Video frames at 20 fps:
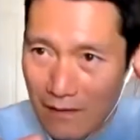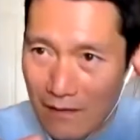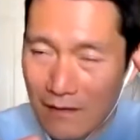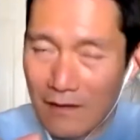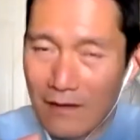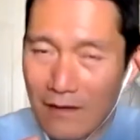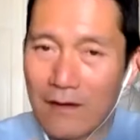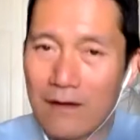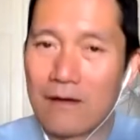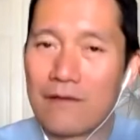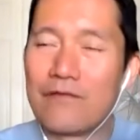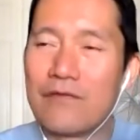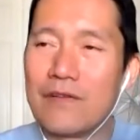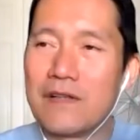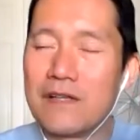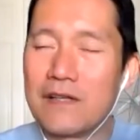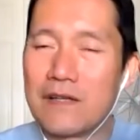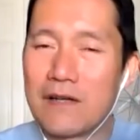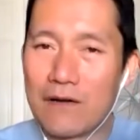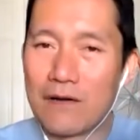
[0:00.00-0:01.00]
a, uh, a
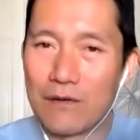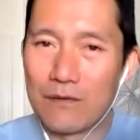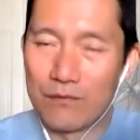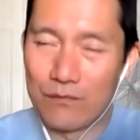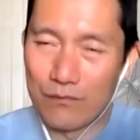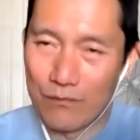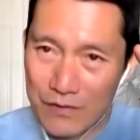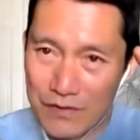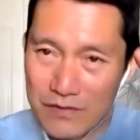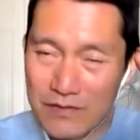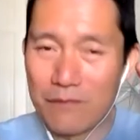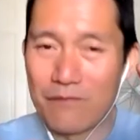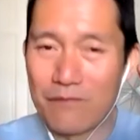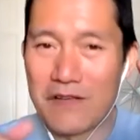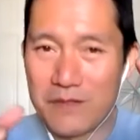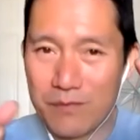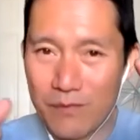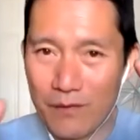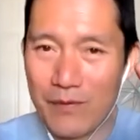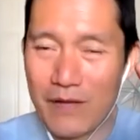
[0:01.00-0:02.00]
video which is a
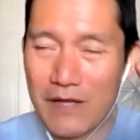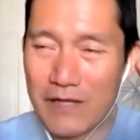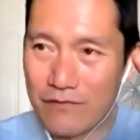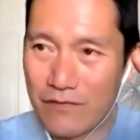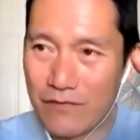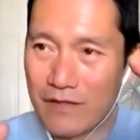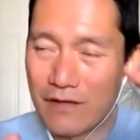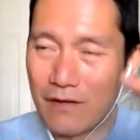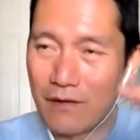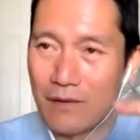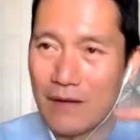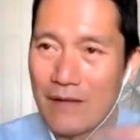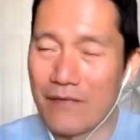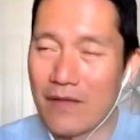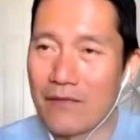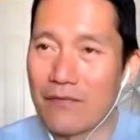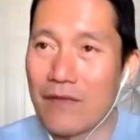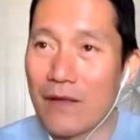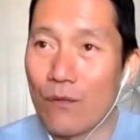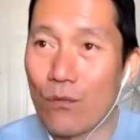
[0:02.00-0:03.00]
facebook page video and
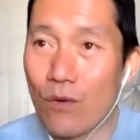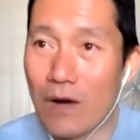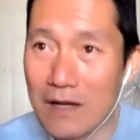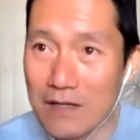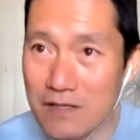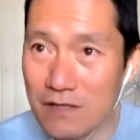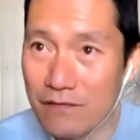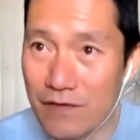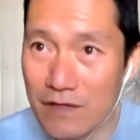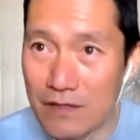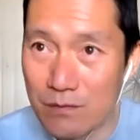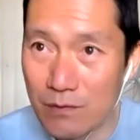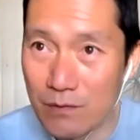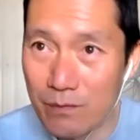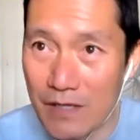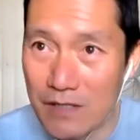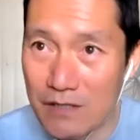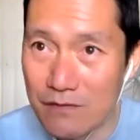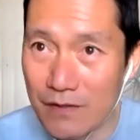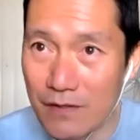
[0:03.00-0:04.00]
then they watch the facebook
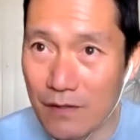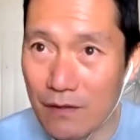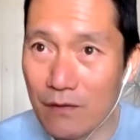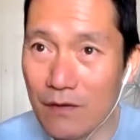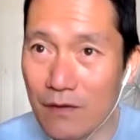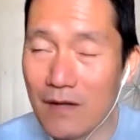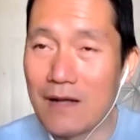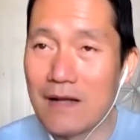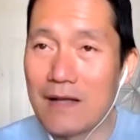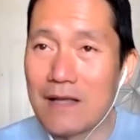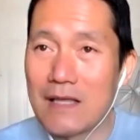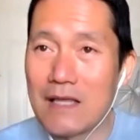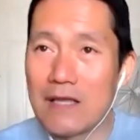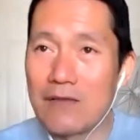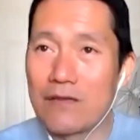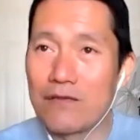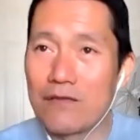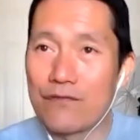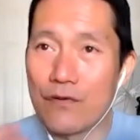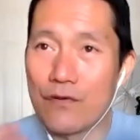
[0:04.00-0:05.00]
page video
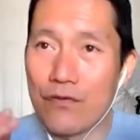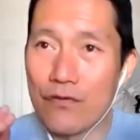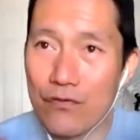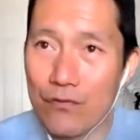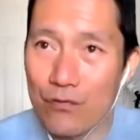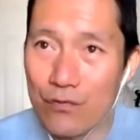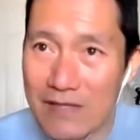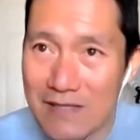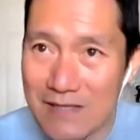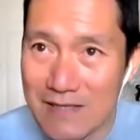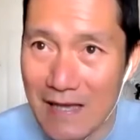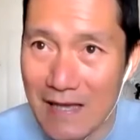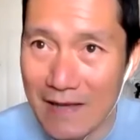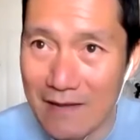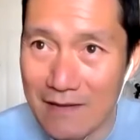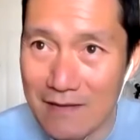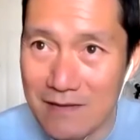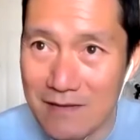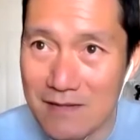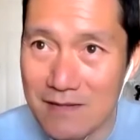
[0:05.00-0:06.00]
even for three
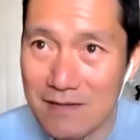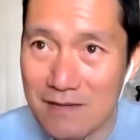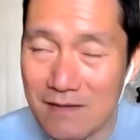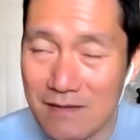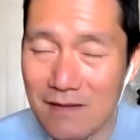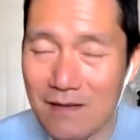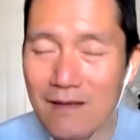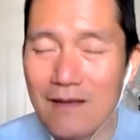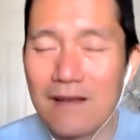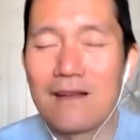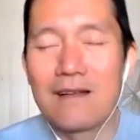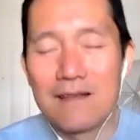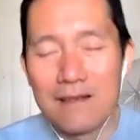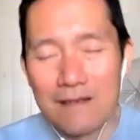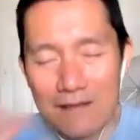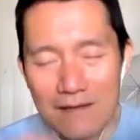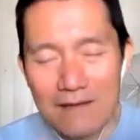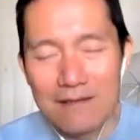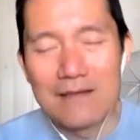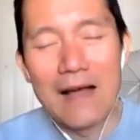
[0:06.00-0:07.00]
seconds
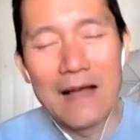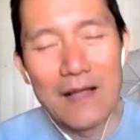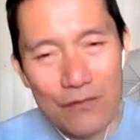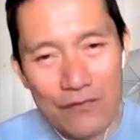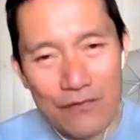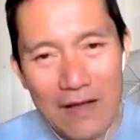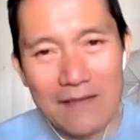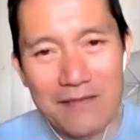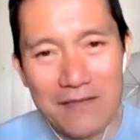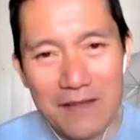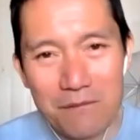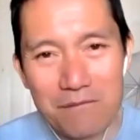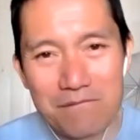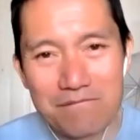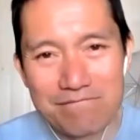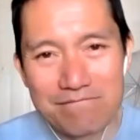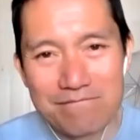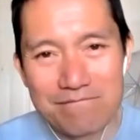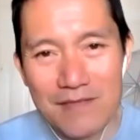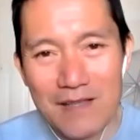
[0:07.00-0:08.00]
now you've got them
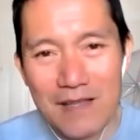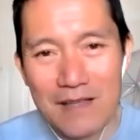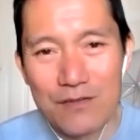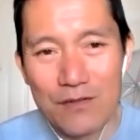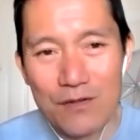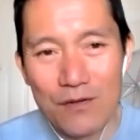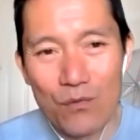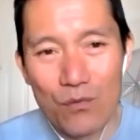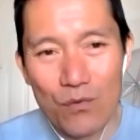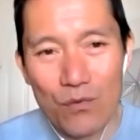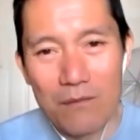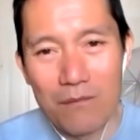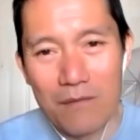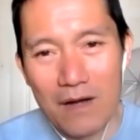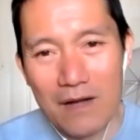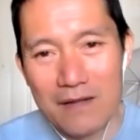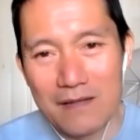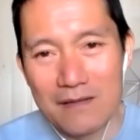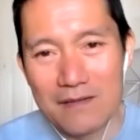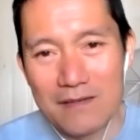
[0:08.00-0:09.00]
in your warm
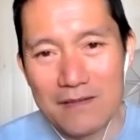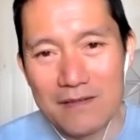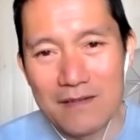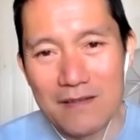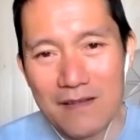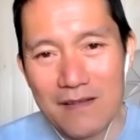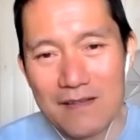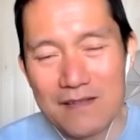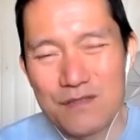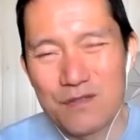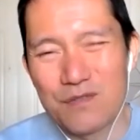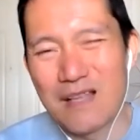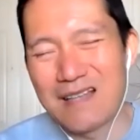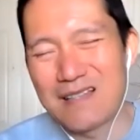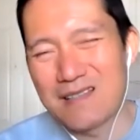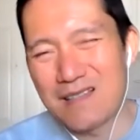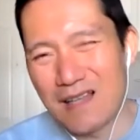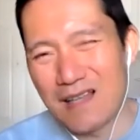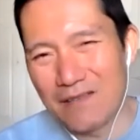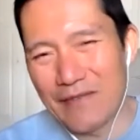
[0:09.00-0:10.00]
audience so
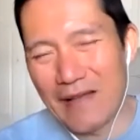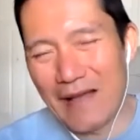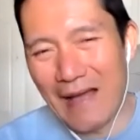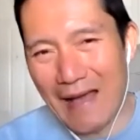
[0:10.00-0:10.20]
that's kind of the